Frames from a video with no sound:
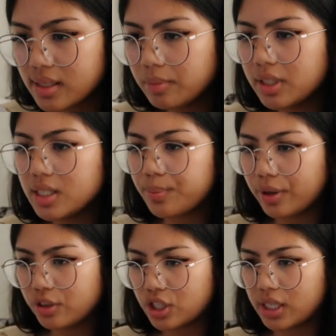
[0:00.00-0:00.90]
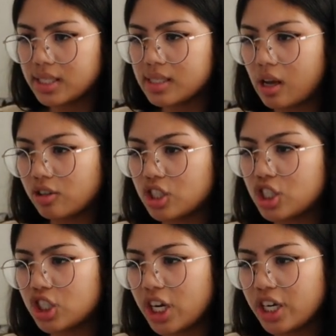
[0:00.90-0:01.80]
something's purchased, I'll
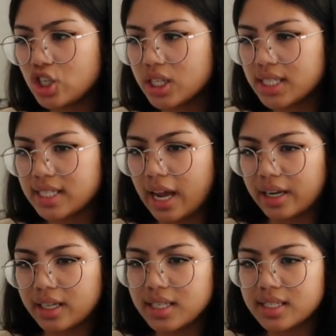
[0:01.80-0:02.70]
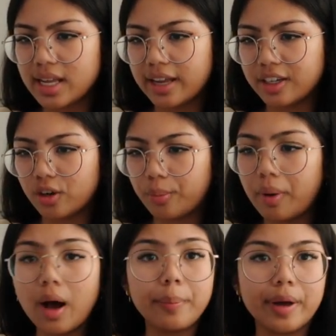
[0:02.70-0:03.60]
just change the status and it'll
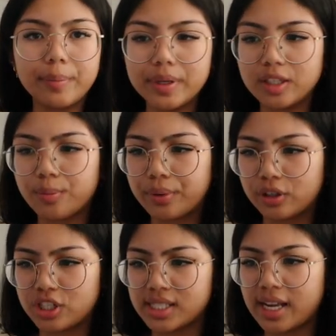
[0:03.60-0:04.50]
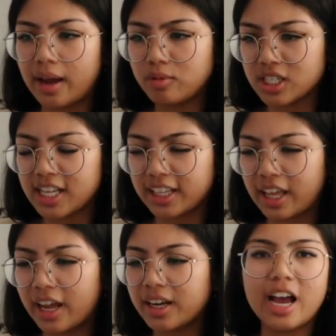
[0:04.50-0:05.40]
pop up in the purchase tab just like
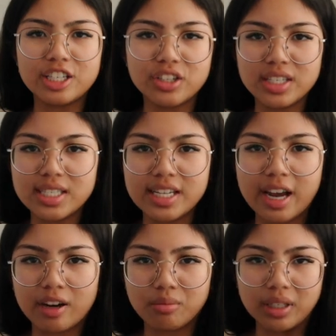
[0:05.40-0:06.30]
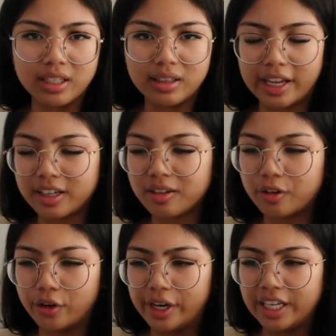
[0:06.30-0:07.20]
that. As you can see, I really like
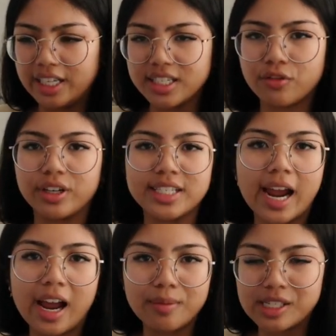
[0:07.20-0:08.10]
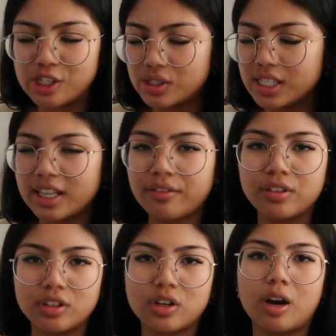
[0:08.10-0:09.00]
creating different tabs and using that
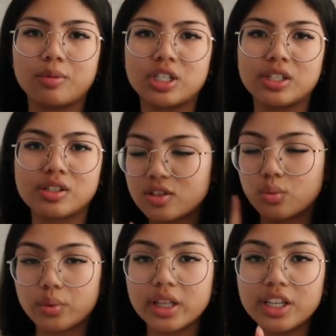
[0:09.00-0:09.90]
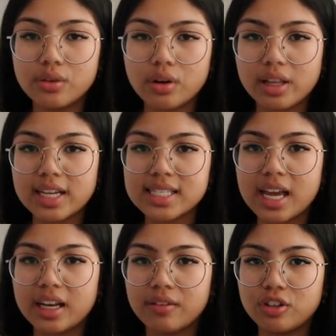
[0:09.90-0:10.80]
filter options. So really utilize
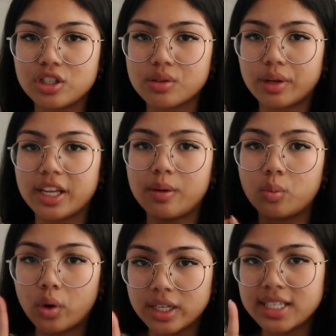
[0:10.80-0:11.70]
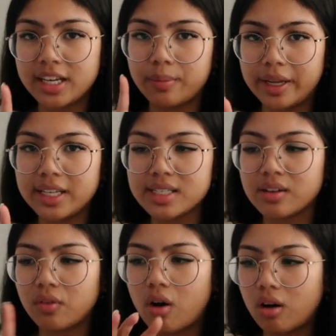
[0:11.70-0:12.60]
that if you just want to keep one database
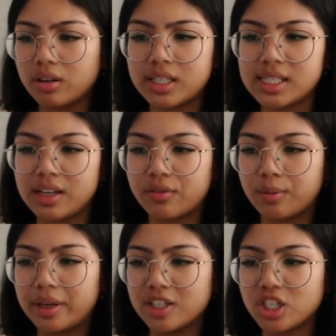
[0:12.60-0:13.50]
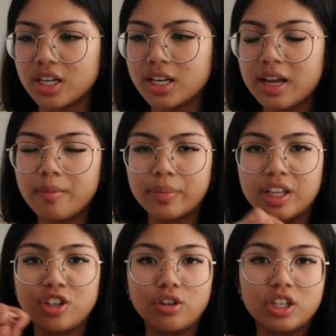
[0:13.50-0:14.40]
of all this information, but
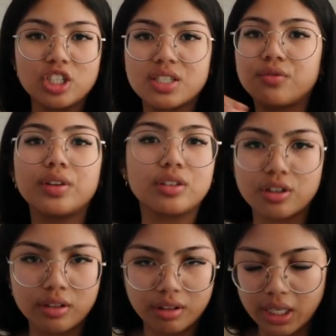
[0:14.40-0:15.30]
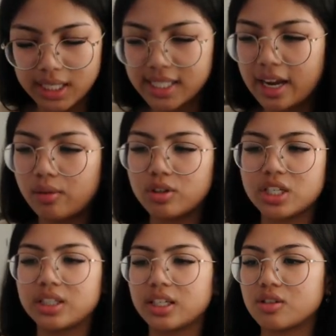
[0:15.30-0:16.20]
then you can just filter things down, which
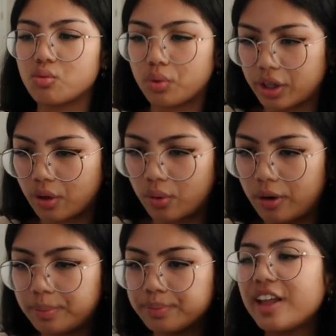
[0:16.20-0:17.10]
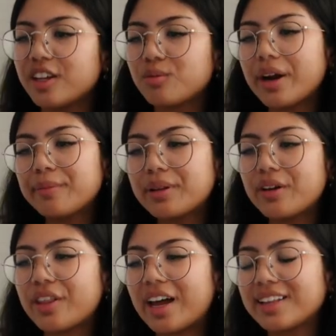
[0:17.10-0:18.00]
I think is really cool. And then right
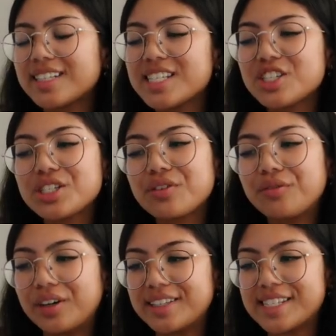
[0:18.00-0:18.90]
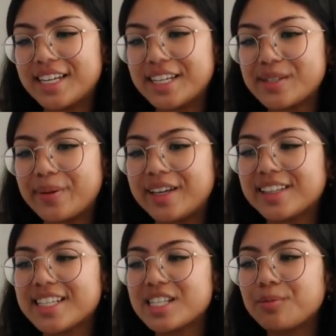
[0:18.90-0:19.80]
below that, this is just for funsies, but
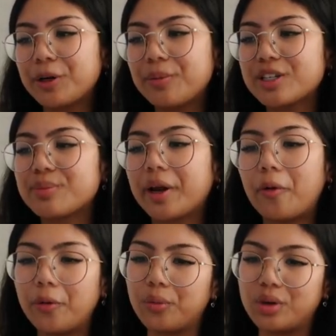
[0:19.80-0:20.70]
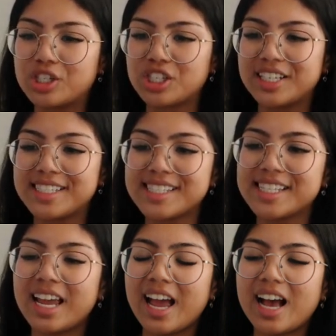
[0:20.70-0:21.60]
this is pretty much my old wish list.
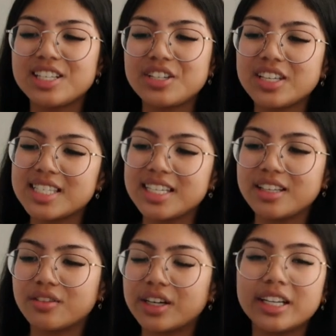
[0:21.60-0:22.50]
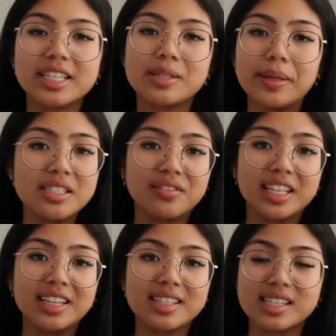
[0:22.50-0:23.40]
As you can see, they're very expensive
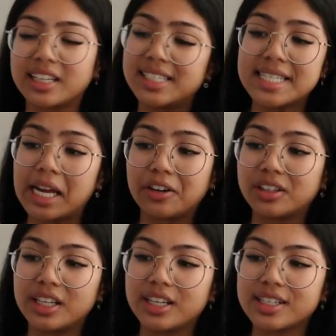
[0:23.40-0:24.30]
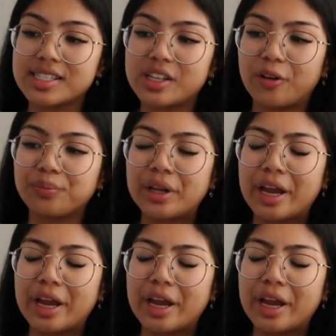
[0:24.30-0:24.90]
things like designer things, so